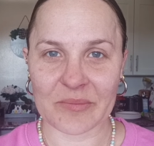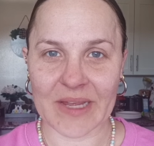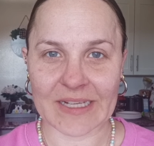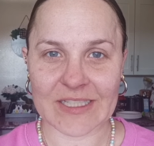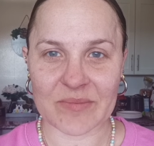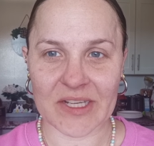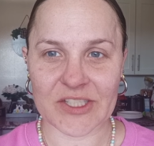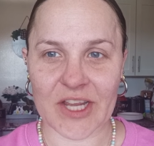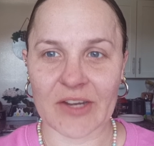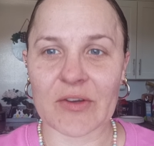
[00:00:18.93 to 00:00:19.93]
back to my
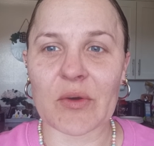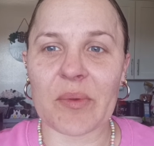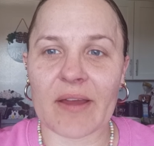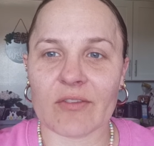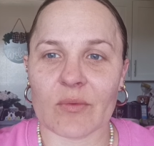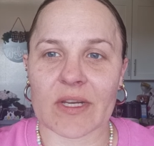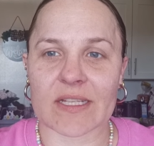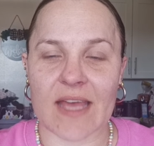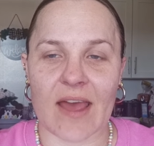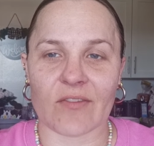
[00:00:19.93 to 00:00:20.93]
channel. Hope everyone is
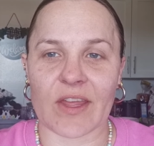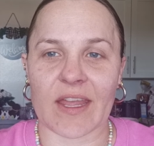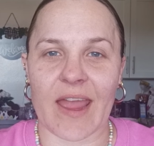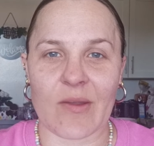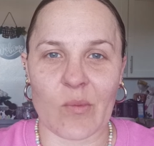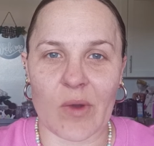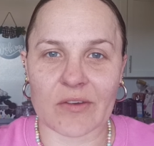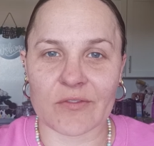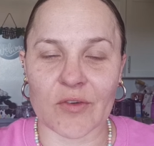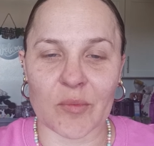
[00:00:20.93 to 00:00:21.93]
having a
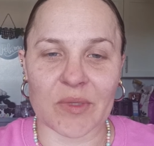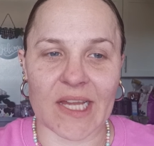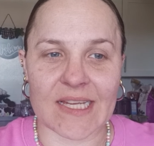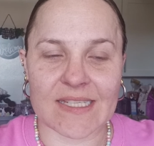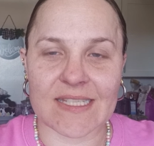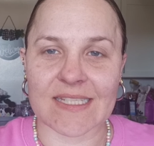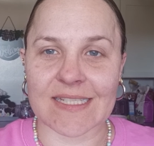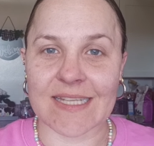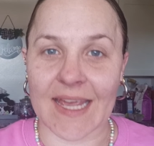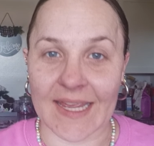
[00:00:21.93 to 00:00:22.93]
wonderful, blessed
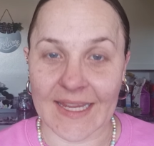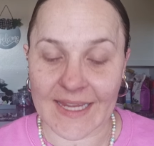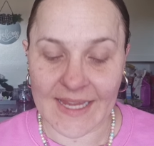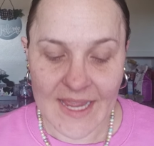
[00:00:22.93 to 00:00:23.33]
day.